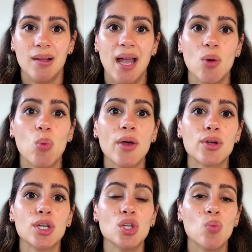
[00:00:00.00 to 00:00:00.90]
And
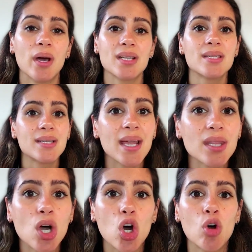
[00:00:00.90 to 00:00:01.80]
whether you want to stay in
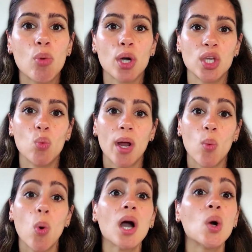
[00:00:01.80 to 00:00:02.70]
the home or you want to
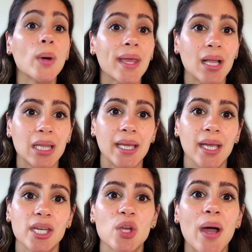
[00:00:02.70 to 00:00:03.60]
walk away
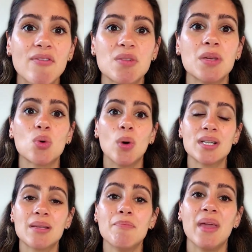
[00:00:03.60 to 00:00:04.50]
clean, you have to be the one
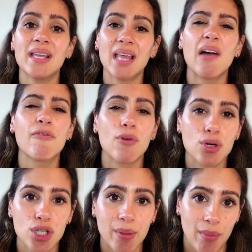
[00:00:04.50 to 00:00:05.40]
to make that
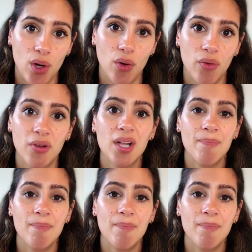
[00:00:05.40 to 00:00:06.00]
first move.